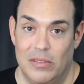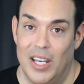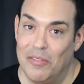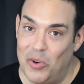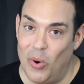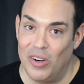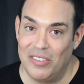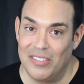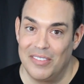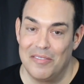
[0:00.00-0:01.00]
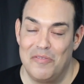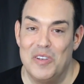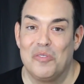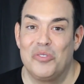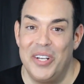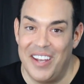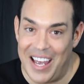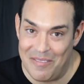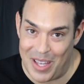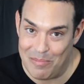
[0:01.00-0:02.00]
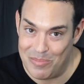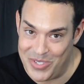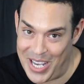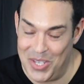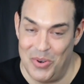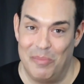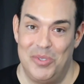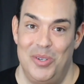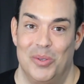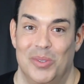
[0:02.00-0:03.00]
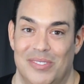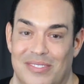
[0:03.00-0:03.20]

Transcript: And of course, feel free to have them set you up too.